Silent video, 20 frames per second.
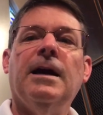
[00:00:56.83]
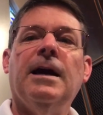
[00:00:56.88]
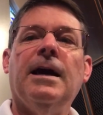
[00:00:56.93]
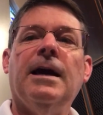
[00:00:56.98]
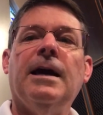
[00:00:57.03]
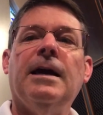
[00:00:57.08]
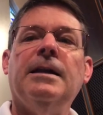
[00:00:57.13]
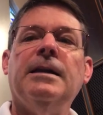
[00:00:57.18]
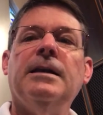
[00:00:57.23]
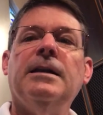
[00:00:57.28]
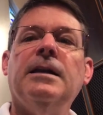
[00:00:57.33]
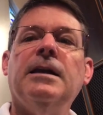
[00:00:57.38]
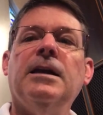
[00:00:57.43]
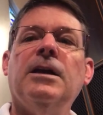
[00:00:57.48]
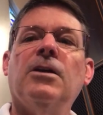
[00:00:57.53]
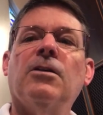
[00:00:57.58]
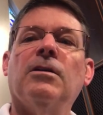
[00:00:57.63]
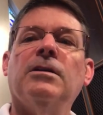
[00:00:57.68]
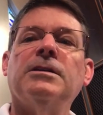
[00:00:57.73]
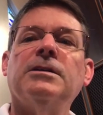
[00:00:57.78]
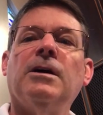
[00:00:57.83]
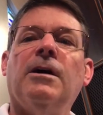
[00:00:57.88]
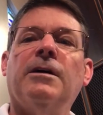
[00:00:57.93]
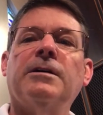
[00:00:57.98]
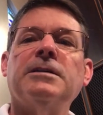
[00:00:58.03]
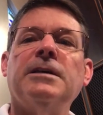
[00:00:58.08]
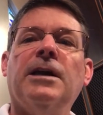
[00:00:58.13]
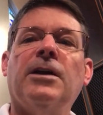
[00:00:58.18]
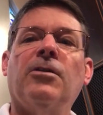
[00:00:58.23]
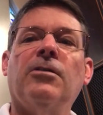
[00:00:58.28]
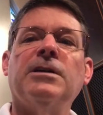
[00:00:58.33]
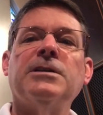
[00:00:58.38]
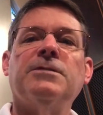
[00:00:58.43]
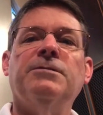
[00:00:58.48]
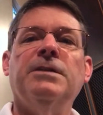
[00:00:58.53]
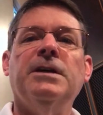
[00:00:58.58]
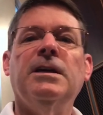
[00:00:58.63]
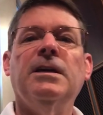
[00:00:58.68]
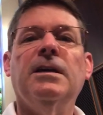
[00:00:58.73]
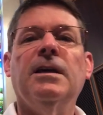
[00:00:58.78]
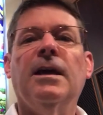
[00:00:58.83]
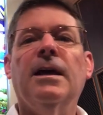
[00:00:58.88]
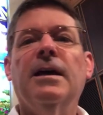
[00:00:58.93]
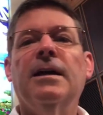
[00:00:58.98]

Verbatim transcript: And in here it talks NRSV.